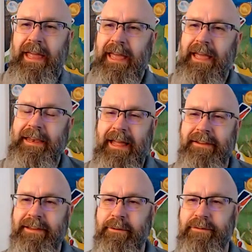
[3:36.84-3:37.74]
And
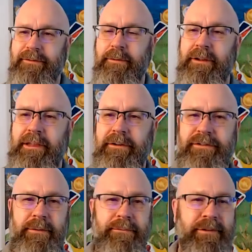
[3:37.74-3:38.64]
as I was doing
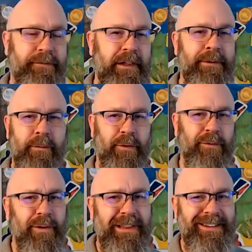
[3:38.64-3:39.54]
leadership development
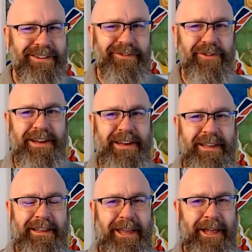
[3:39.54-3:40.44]
work, really just trying
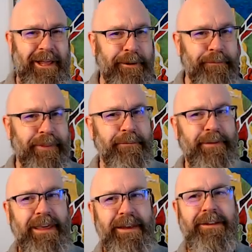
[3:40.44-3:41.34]
to help them
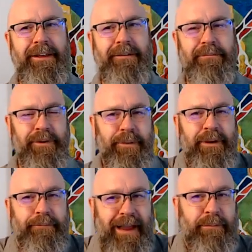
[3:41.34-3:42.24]
get into
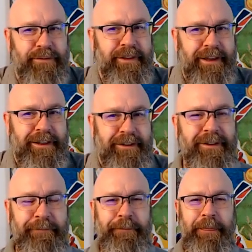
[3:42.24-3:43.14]
doing Bible
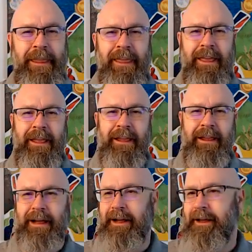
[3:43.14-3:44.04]
studies,
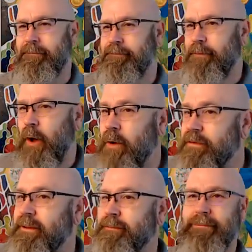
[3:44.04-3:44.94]

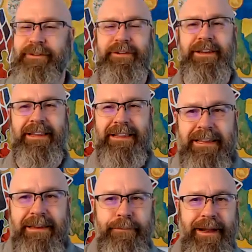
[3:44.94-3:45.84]
host a Bible study,
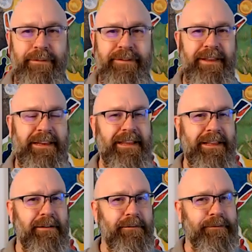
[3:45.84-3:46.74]
lead a Bible study.
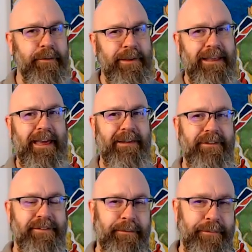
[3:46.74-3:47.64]
For me, kind of
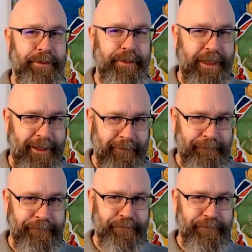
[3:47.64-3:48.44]
a simple thing.